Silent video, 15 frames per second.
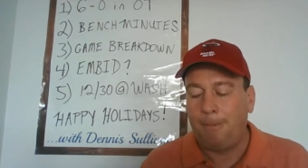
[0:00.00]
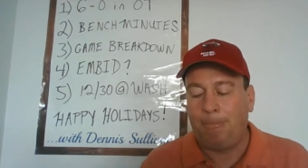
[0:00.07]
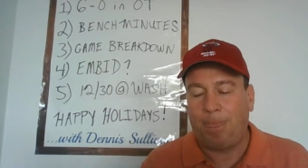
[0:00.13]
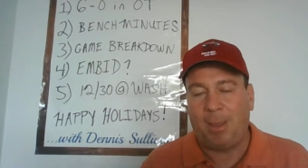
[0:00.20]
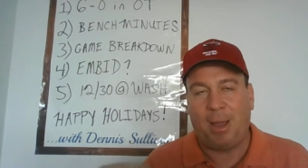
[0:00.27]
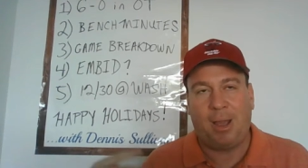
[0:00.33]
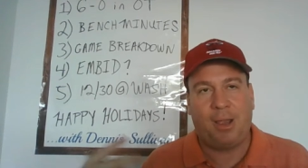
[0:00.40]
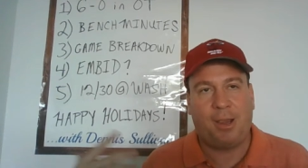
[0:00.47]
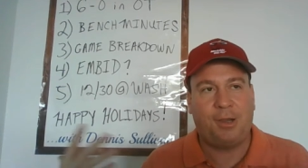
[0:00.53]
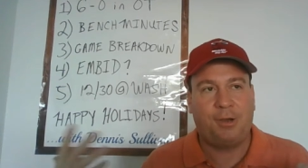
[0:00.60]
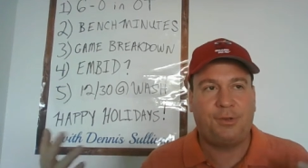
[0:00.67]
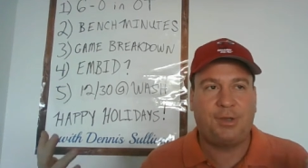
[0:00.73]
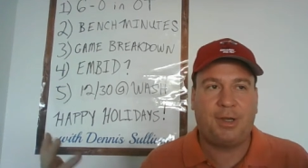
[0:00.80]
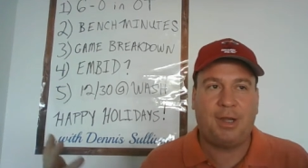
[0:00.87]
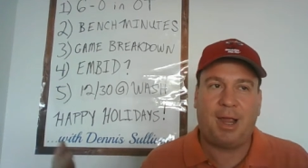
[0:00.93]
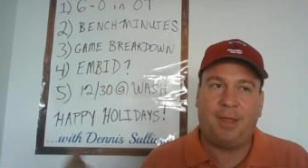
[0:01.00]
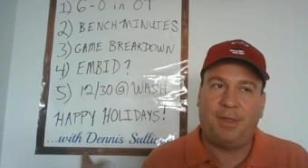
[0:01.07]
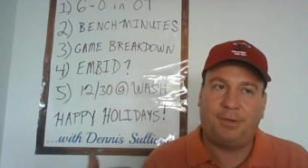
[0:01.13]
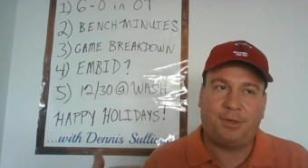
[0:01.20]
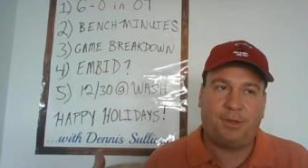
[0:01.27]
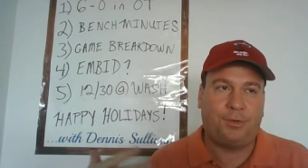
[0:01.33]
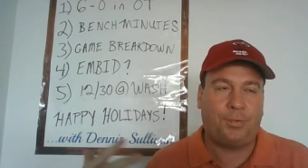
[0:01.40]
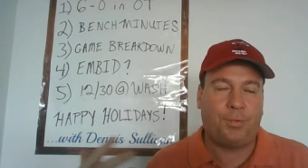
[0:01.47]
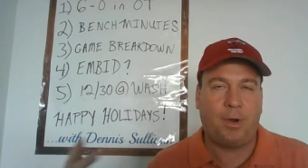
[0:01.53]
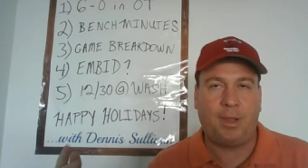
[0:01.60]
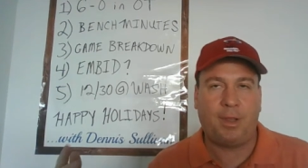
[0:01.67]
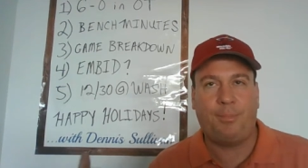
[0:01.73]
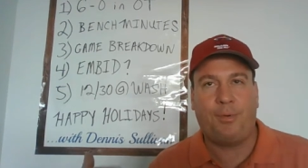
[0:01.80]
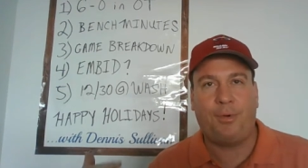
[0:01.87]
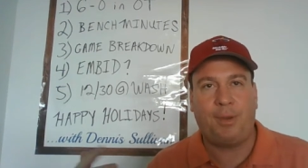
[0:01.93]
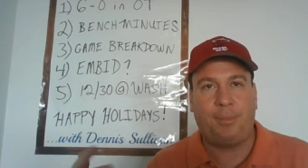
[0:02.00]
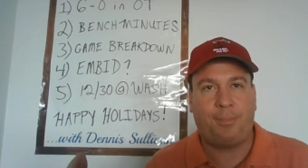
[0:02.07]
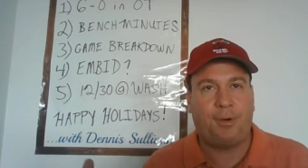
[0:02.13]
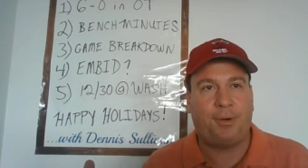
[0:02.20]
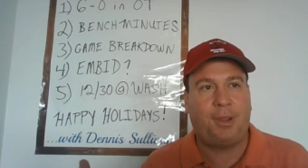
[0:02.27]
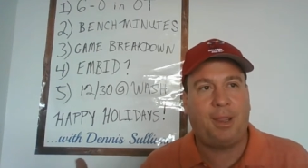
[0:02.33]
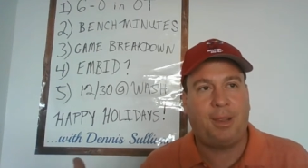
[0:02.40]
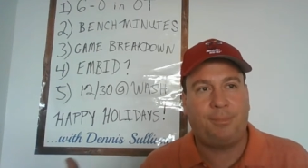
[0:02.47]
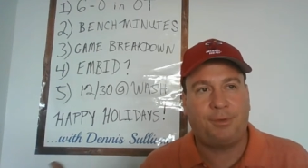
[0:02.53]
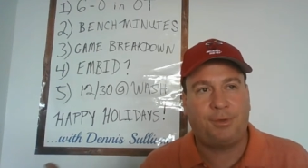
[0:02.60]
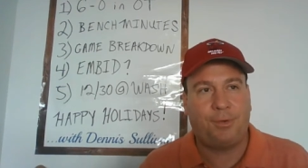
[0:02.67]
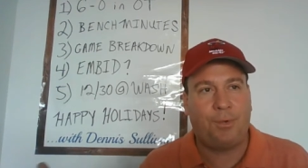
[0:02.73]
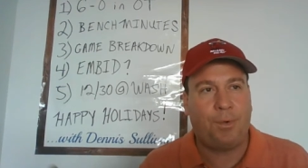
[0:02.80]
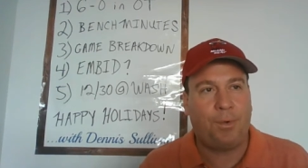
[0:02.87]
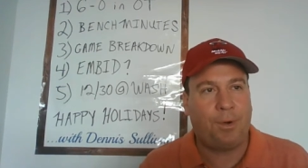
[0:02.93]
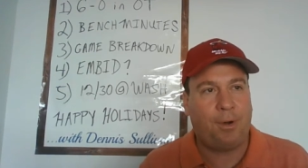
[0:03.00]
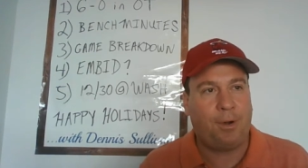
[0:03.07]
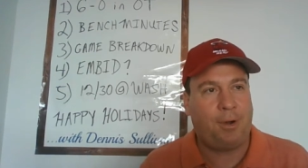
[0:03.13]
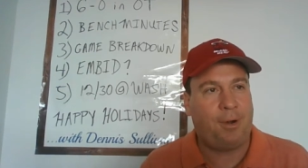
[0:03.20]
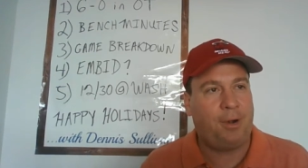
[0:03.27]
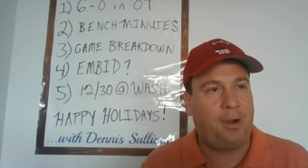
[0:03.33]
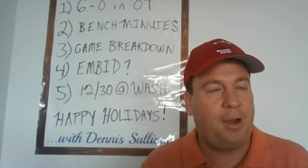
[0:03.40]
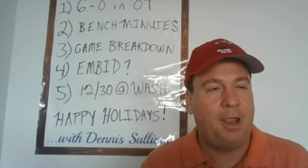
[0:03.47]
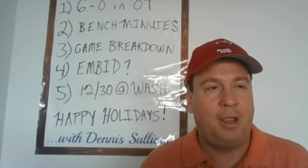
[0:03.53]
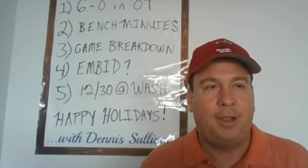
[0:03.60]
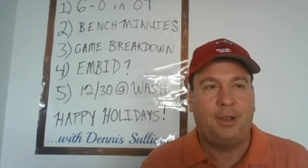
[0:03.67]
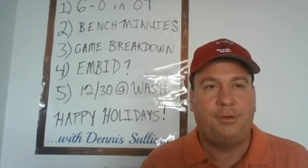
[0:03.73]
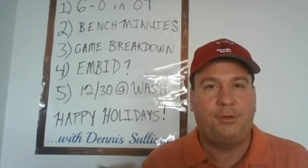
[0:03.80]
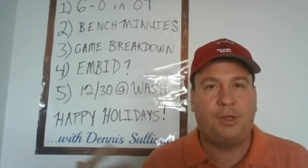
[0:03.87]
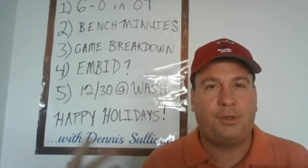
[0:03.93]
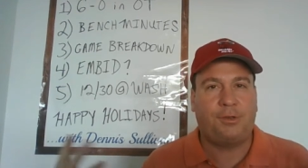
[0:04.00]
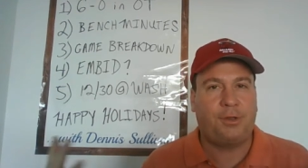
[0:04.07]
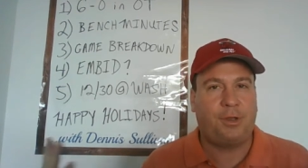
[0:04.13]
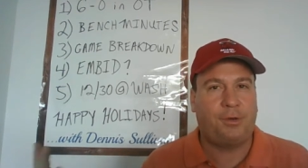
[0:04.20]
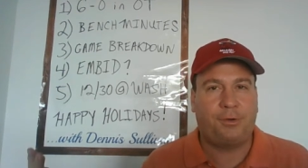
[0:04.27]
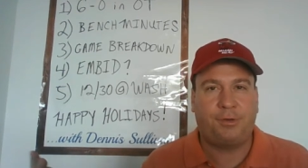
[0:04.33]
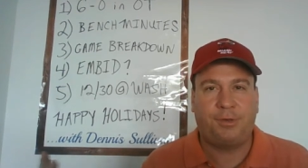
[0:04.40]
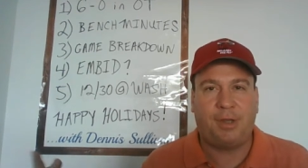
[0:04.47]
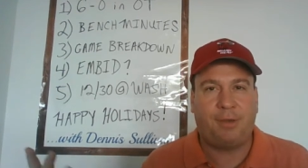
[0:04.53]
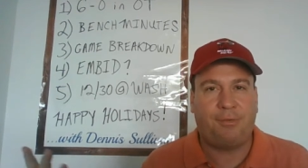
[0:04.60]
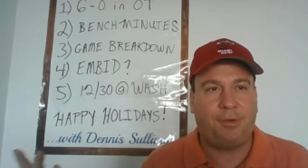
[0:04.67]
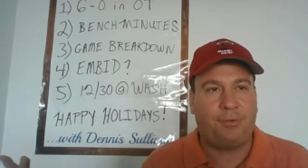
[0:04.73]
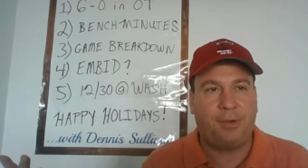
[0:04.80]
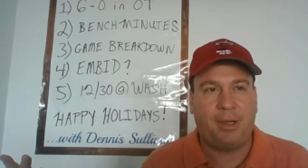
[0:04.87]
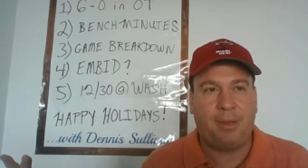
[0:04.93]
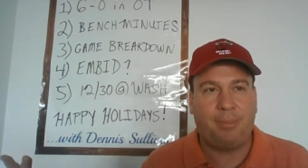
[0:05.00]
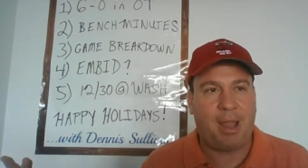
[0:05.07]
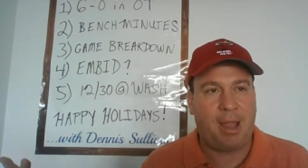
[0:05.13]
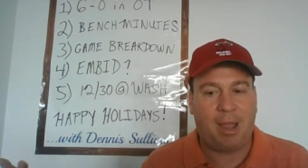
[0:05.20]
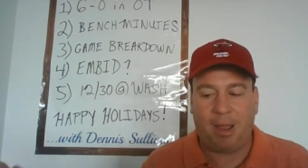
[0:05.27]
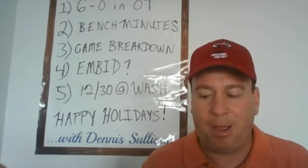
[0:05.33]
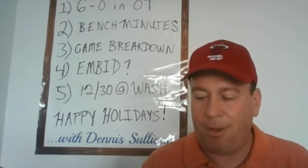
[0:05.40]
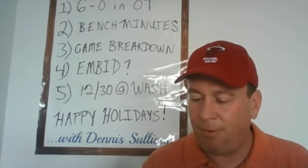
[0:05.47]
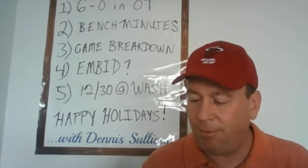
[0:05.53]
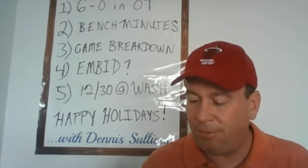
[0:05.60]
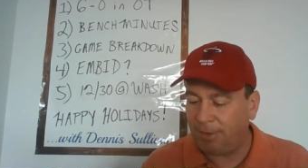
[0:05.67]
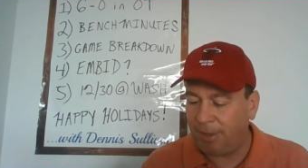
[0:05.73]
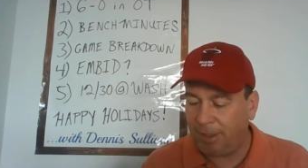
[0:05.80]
Here's a guy that's a 20-point per game scorer, just under 7 rebounds, and